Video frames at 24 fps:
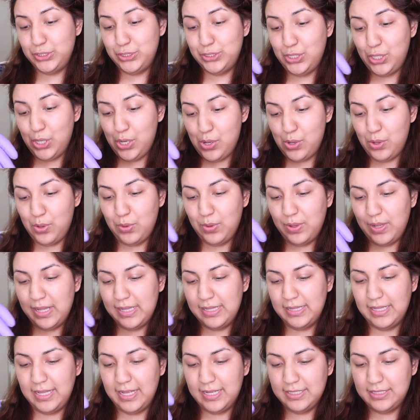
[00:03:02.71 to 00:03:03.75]
So
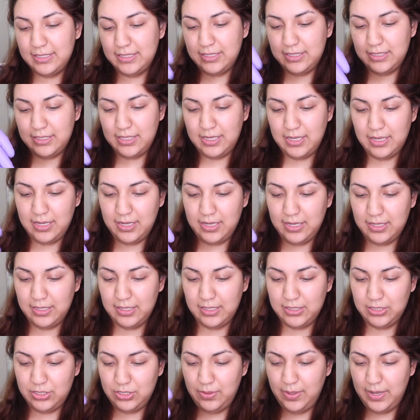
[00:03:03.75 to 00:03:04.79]
let's
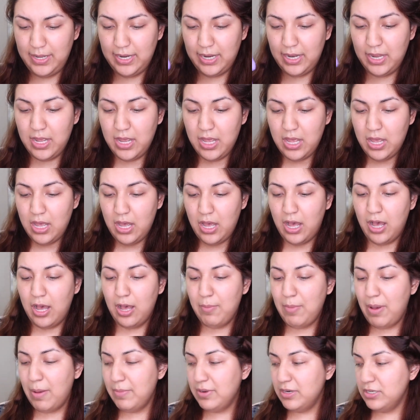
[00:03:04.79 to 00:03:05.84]
do it.
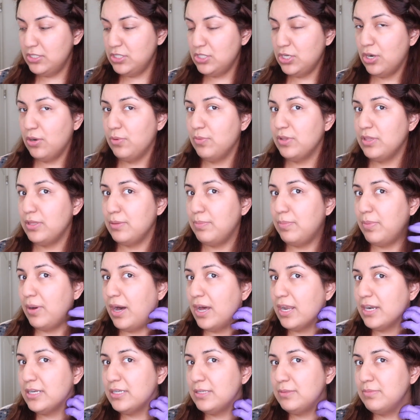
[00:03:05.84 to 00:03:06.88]
I'm gonna start with the
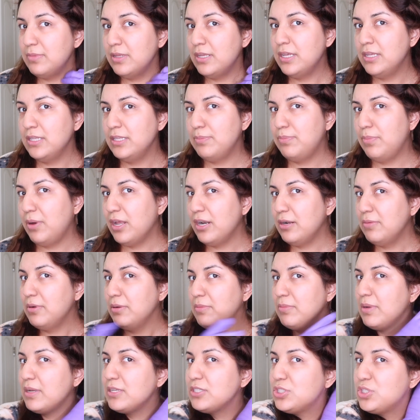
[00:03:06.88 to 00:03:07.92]
bottom. The bottom
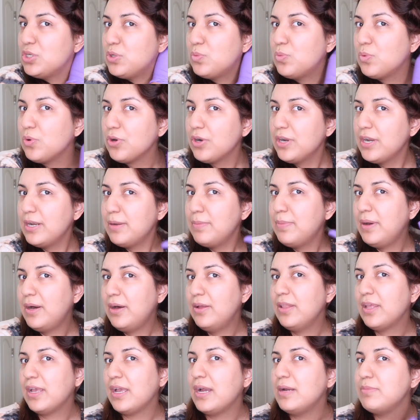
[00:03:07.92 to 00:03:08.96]
I'm not so worried
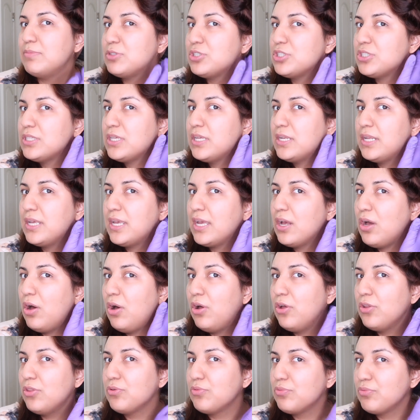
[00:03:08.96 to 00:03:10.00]
about. Like, I'm just gonna get
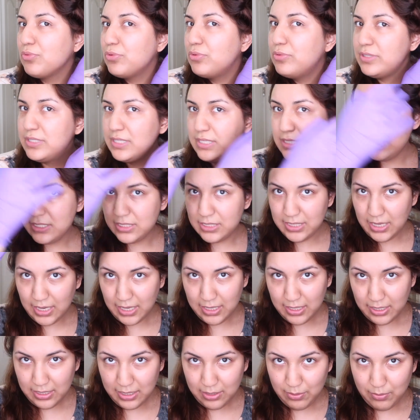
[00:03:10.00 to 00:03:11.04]
all the roots. That's
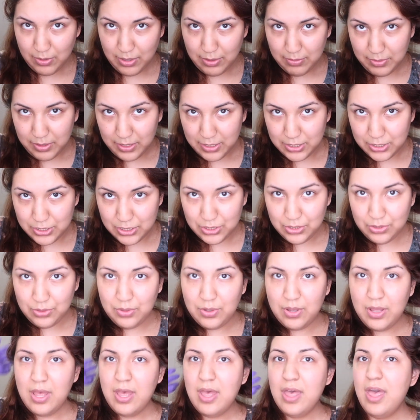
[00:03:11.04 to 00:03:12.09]
technically what I'm gonna
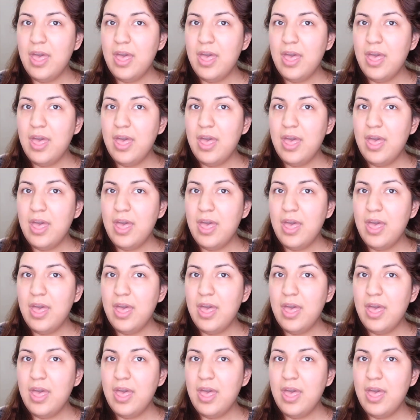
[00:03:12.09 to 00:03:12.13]
do.